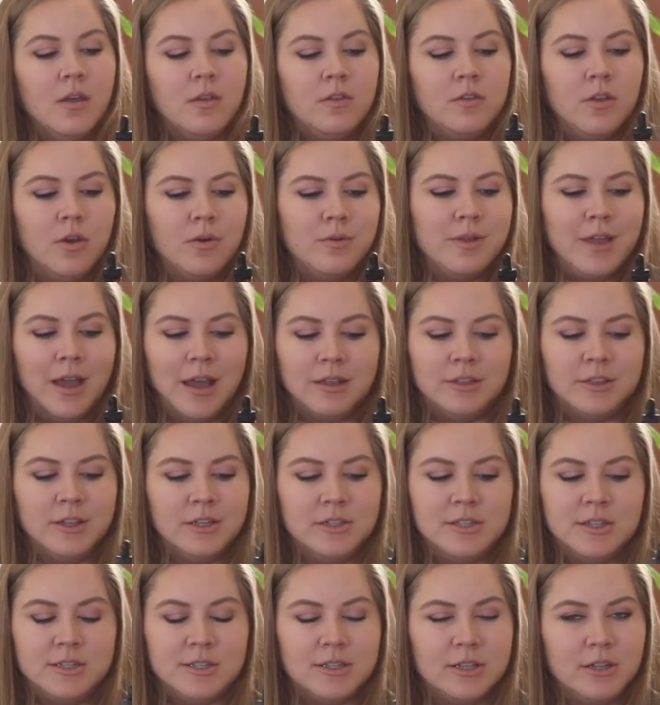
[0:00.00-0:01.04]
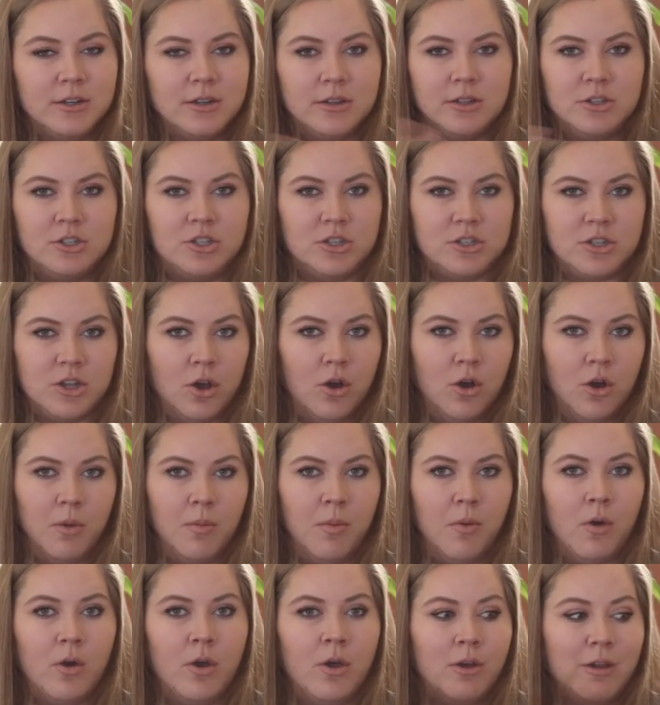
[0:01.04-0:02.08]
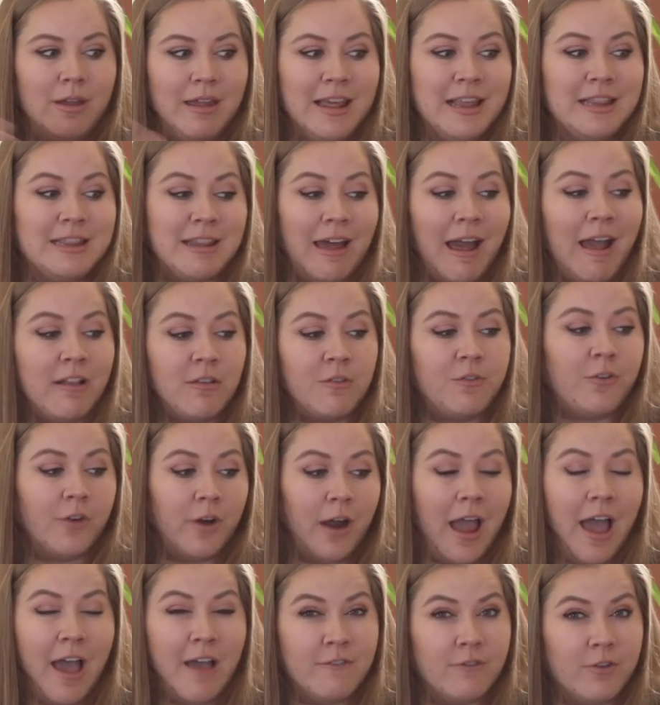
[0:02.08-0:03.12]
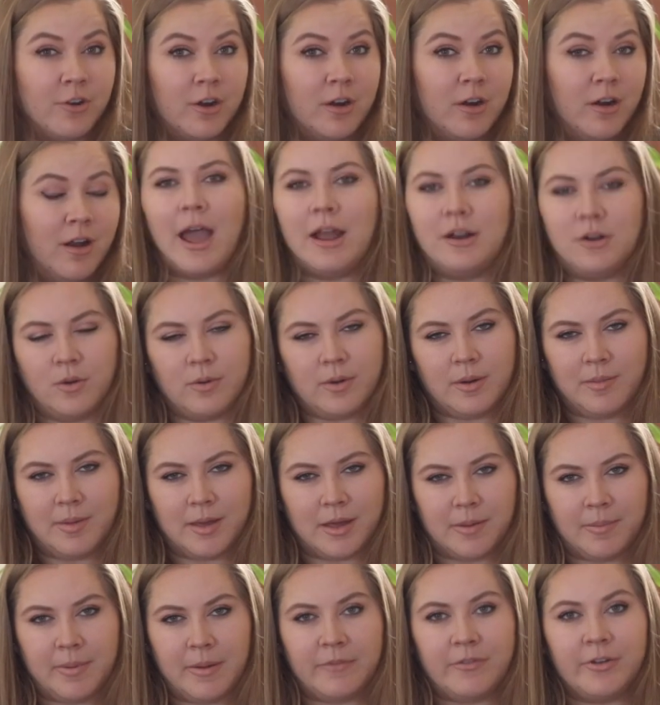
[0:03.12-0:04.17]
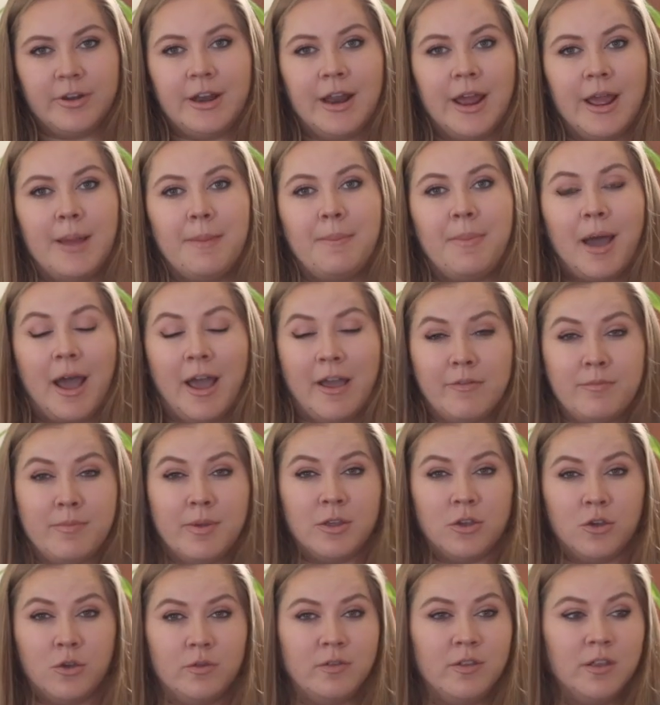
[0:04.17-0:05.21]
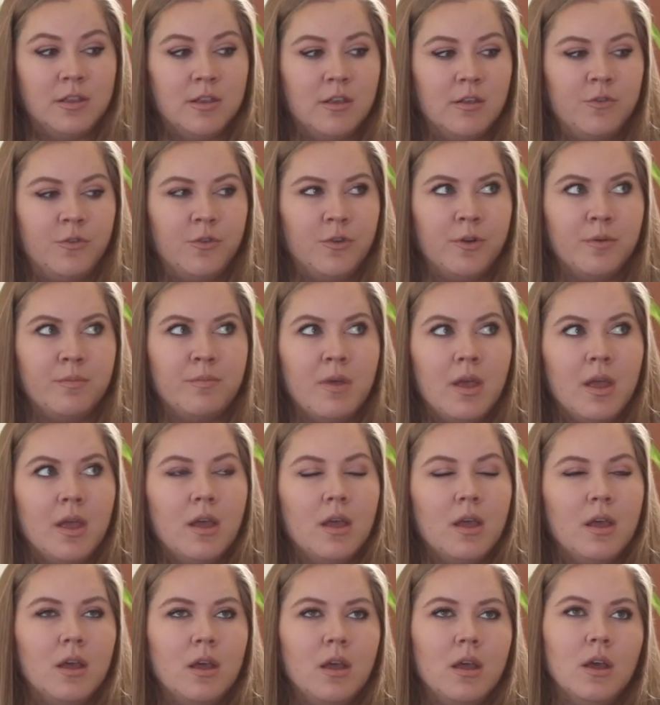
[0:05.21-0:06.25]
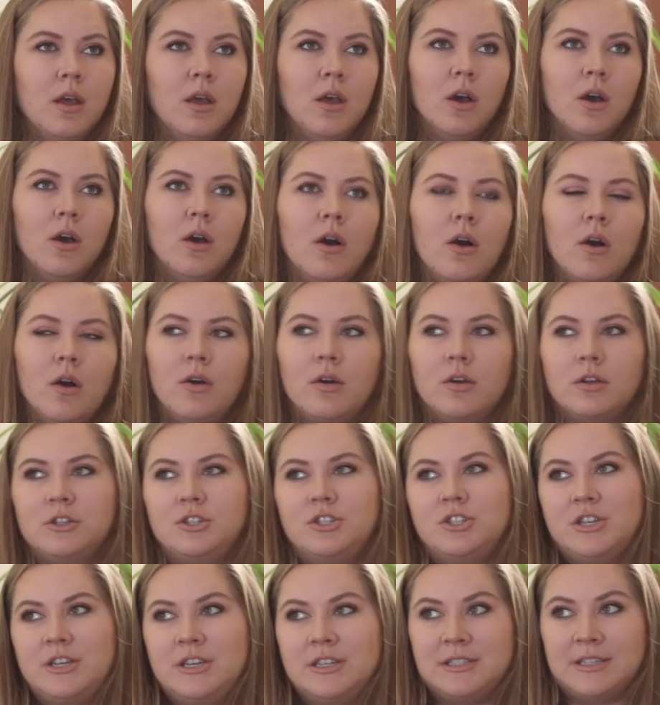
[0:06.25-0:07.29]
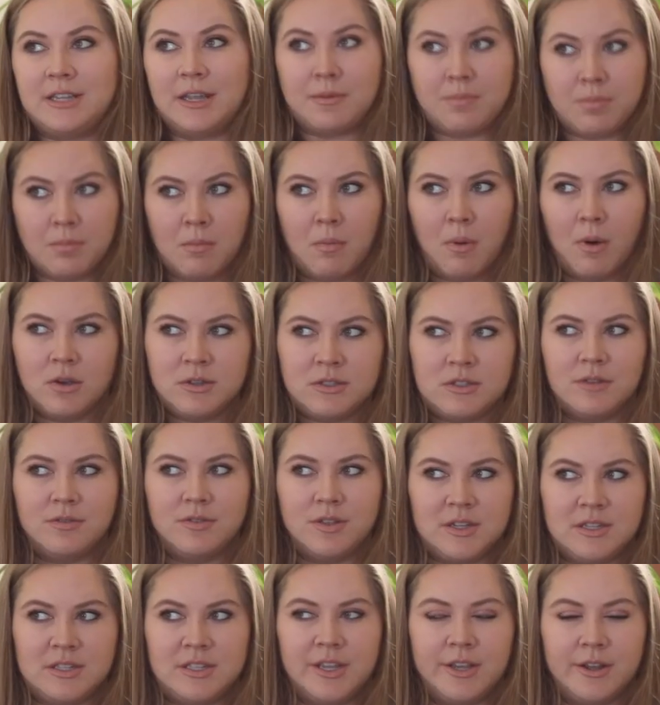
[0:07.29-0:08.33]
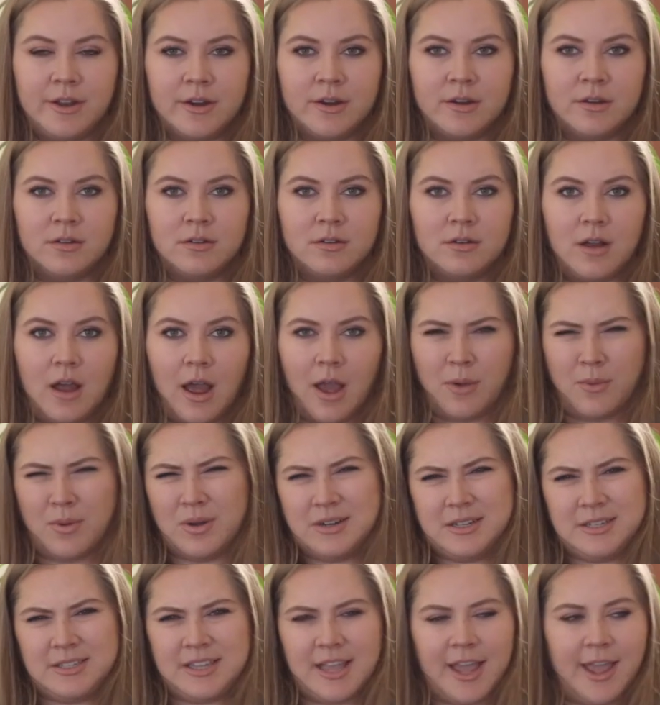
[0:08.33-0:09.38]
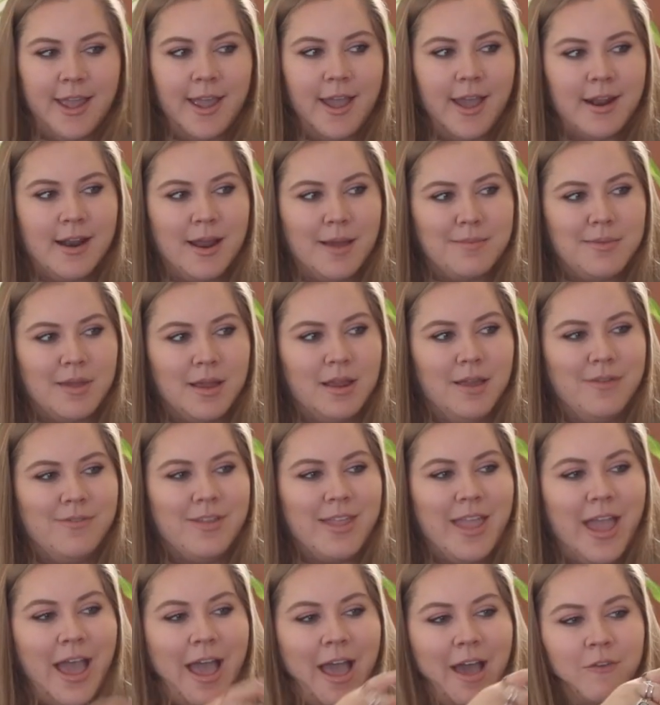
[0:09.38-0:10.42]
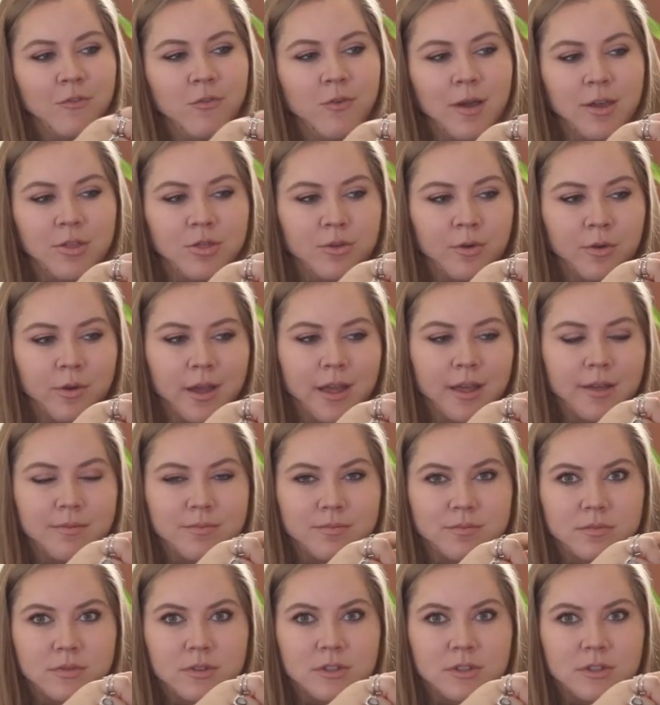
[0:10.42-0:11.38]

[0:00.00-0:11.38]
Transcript: So yeah, this is literally just jojoba oil. It lasts forever. I don't wear makeup every day, but I've been using this for, oh geez, like most of this year, I want to say, and I'm not even halfway through it.